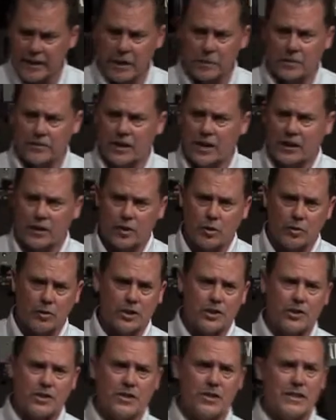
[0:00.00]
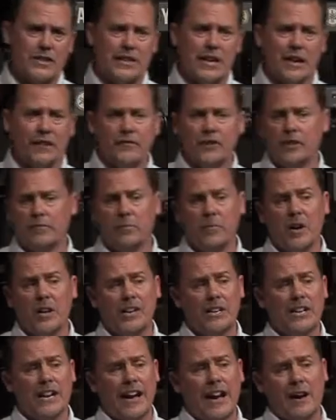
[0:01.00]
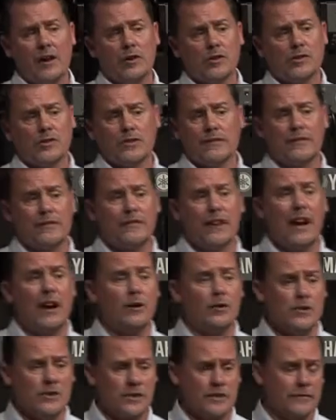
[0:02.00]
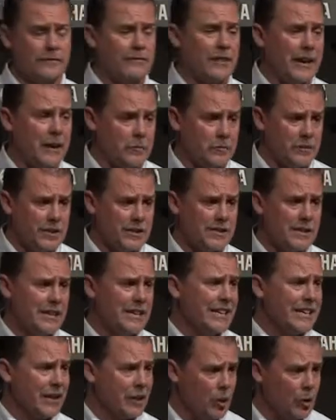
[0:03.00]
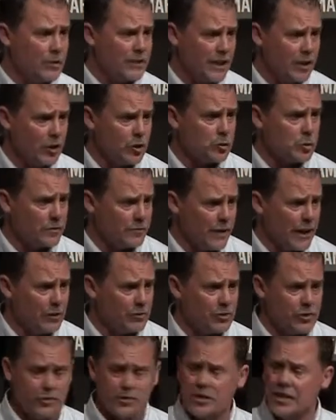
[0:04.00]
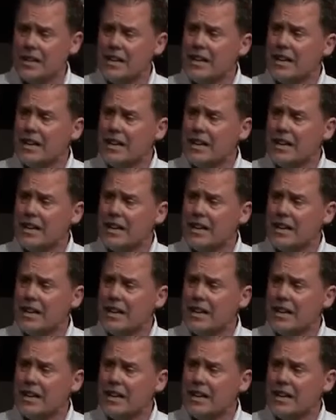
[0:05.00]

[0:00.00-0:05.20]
San Gabriel Valley Coalition didn't have enough money to house families in hotels with vouchers.